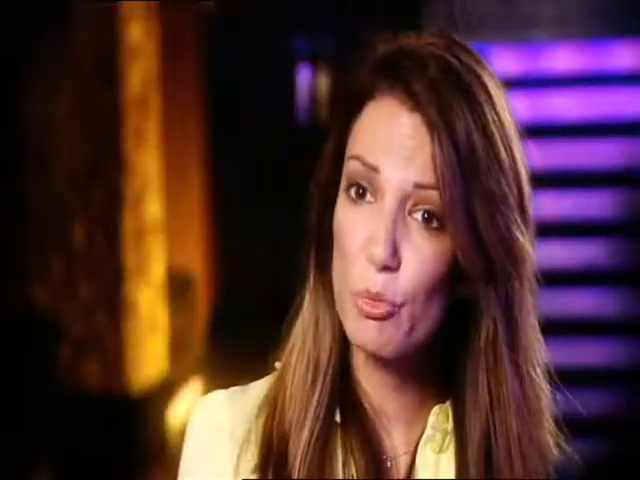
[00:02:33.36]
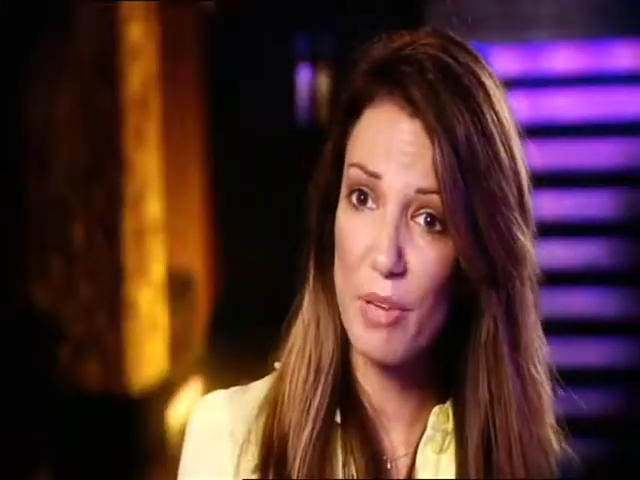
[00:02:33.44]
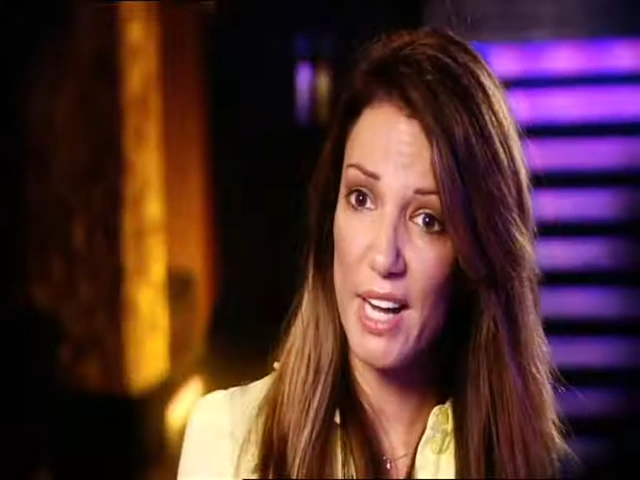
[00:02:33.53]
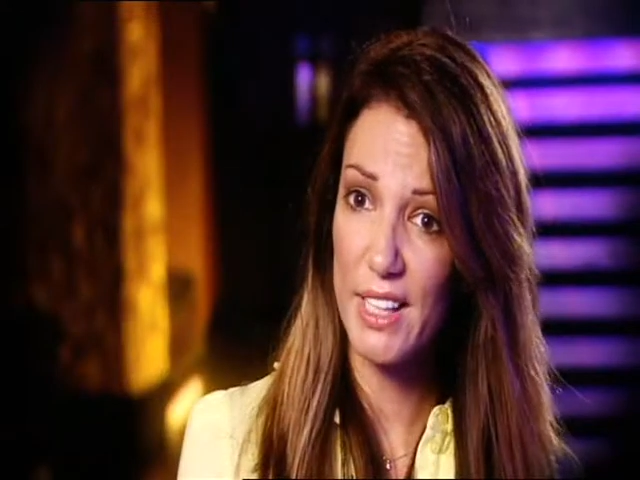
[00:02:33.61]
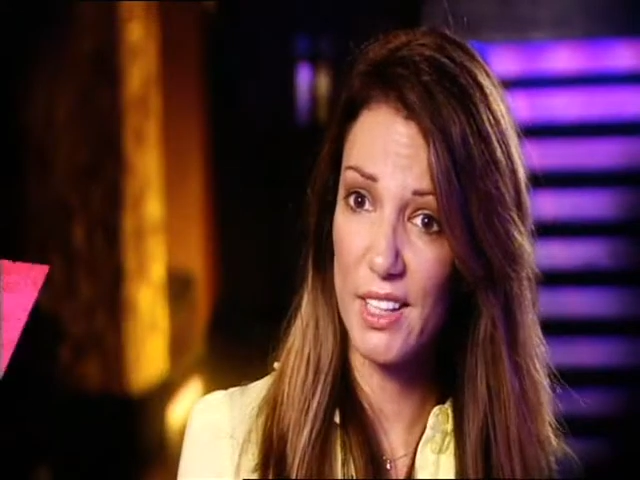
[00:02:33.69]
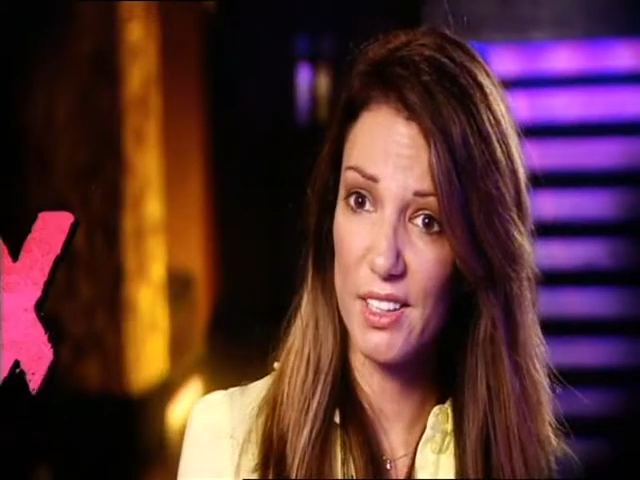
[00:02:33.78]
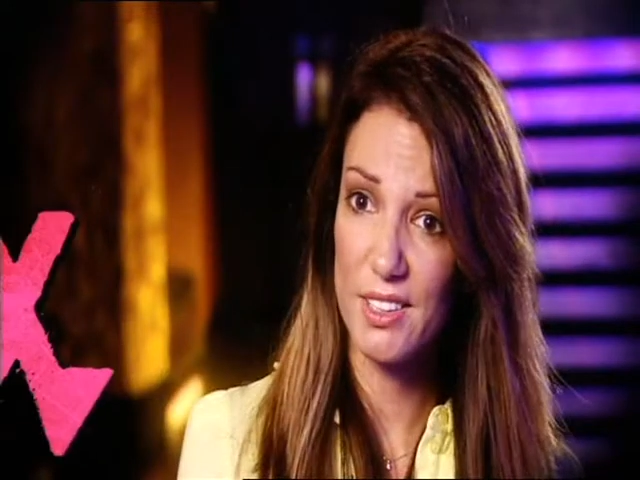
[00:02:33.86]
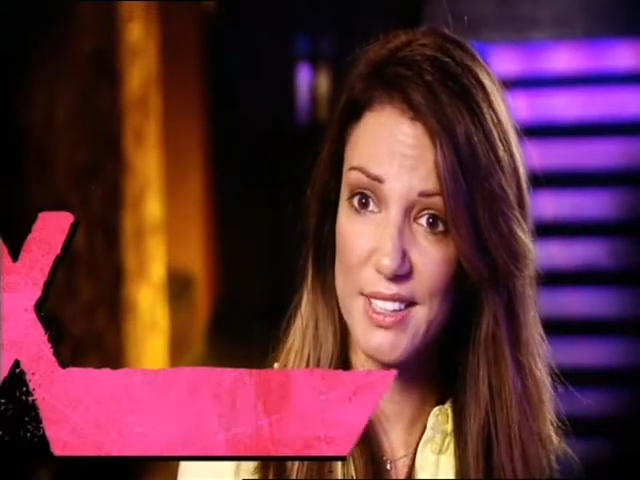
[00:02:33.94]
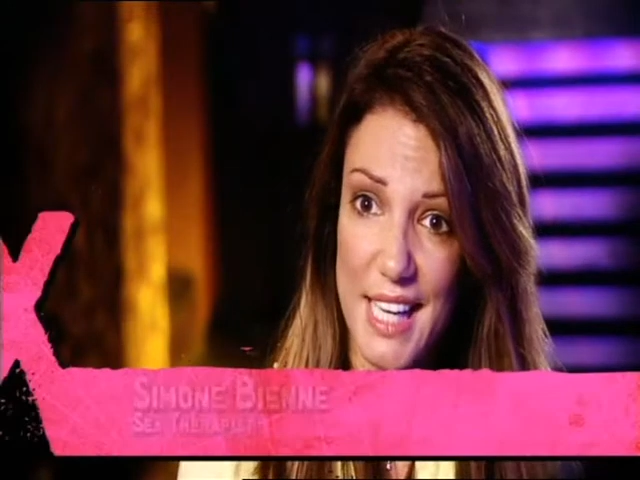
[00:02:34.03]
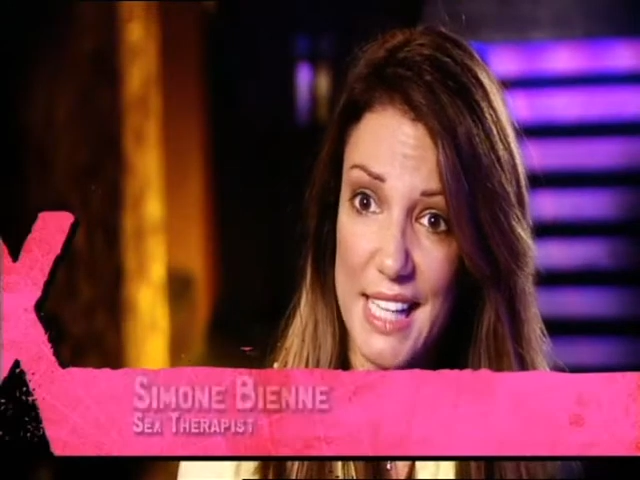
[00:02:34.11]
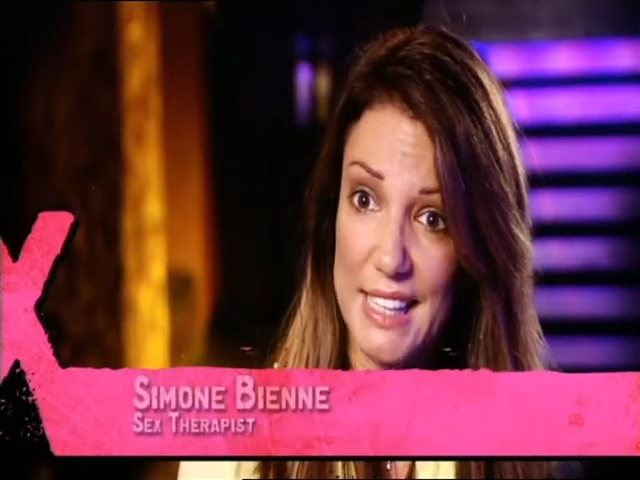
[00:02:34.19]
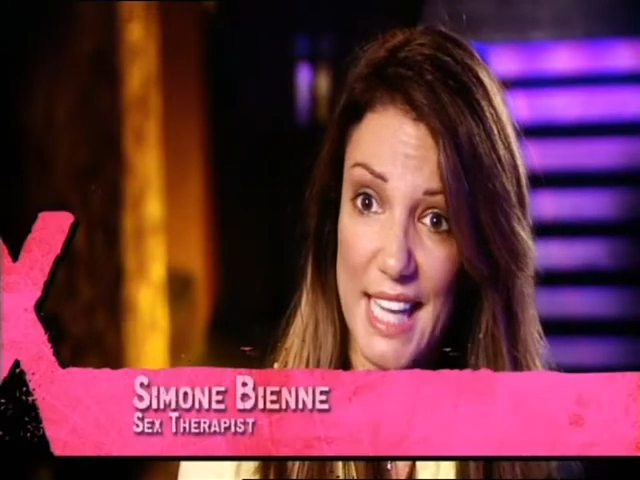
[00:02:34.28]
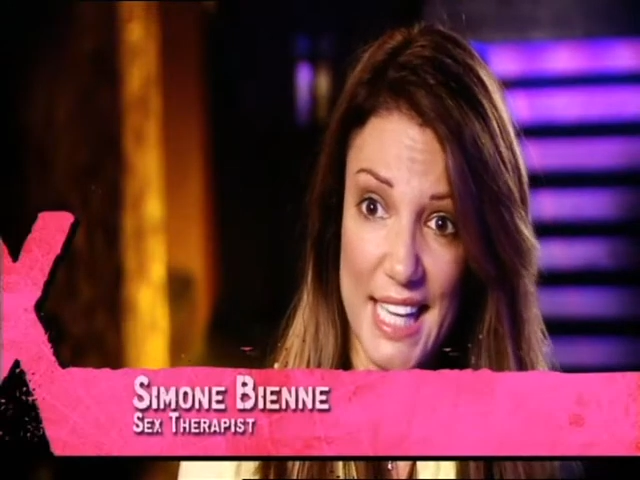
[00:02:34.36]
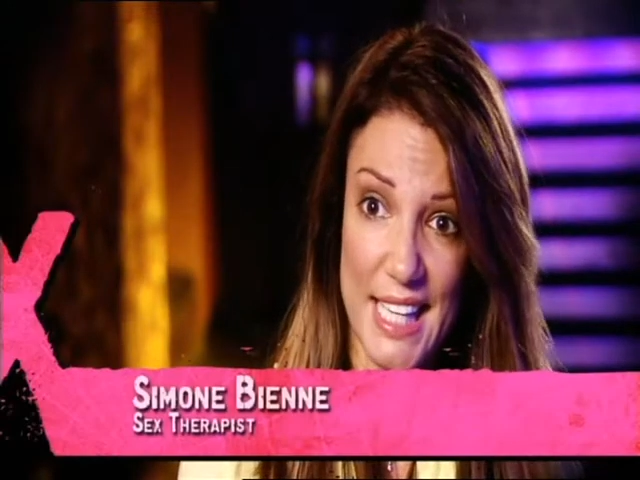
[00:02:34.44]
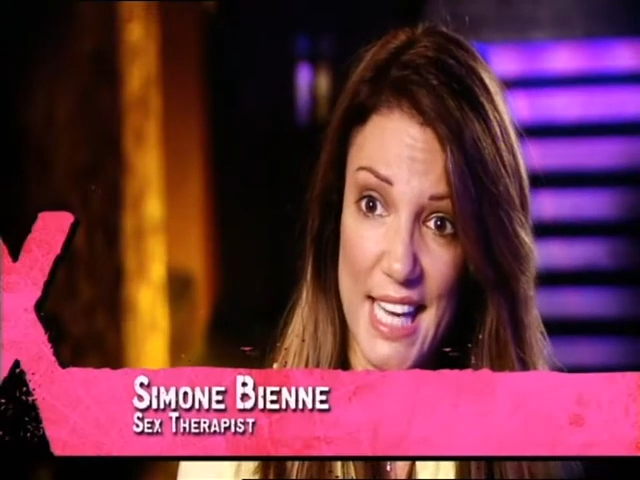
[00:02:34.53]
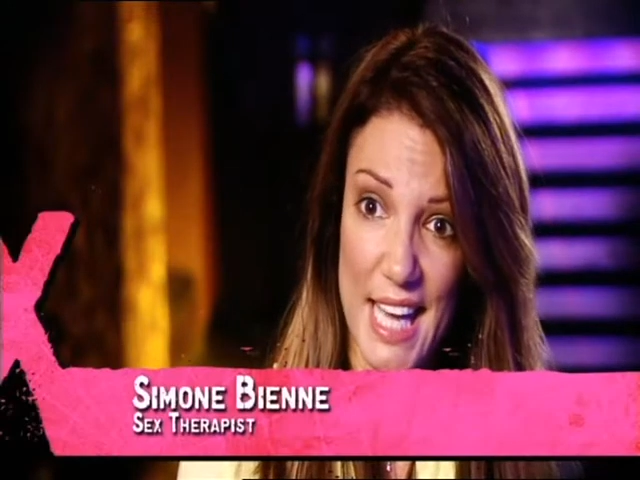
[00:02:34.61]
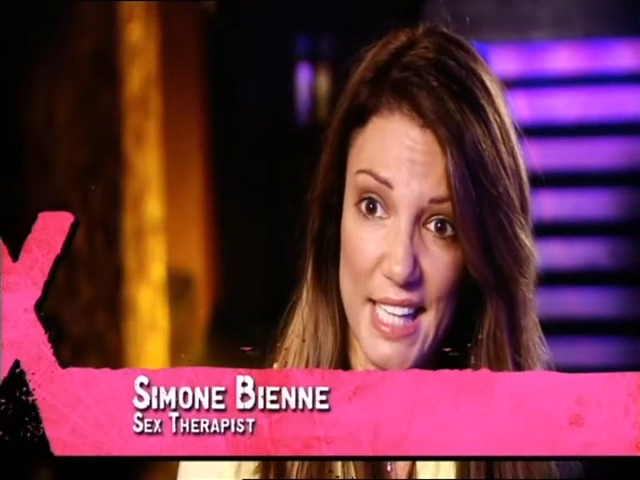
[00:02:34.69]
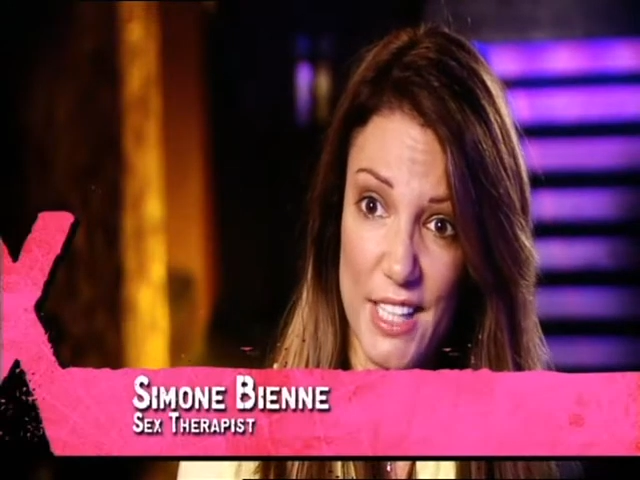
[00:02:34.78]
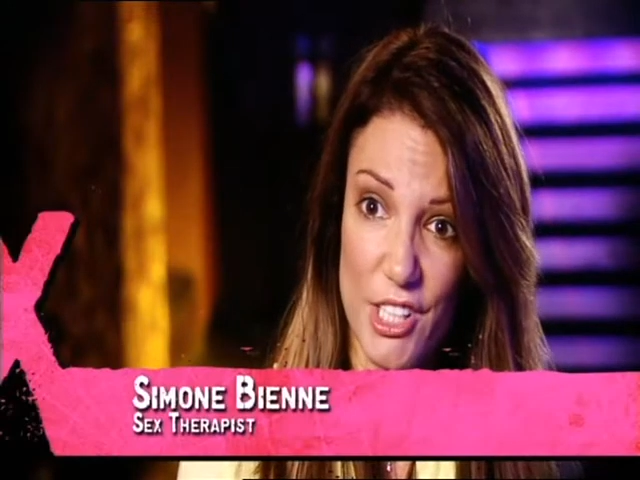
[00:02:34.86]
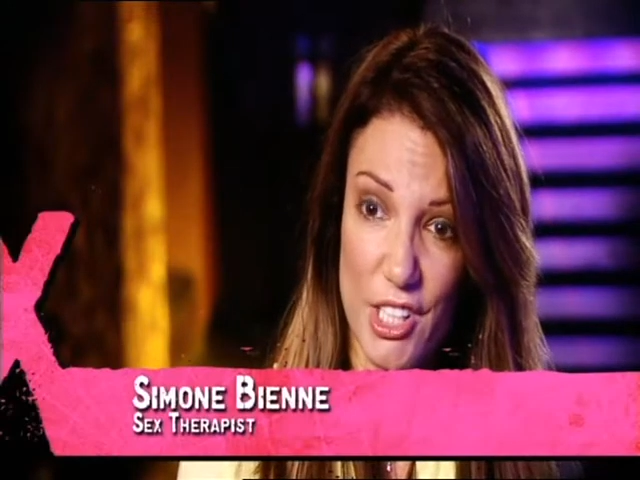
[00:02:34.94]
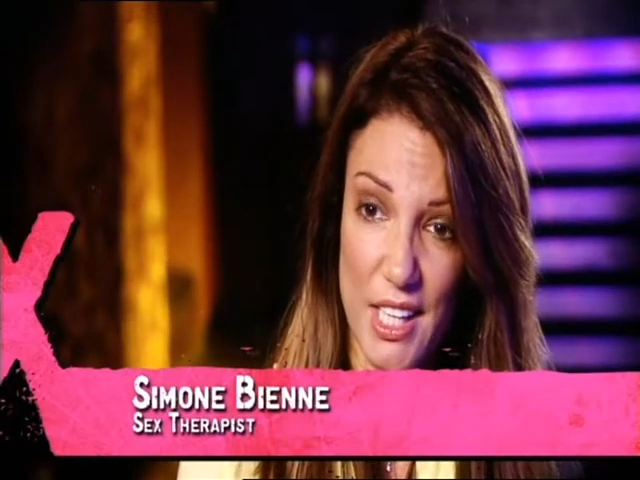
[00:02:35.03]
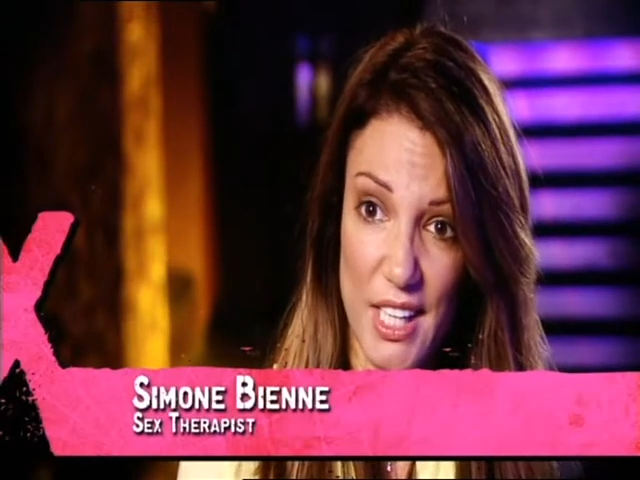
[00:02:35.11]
fall pregnant at any age,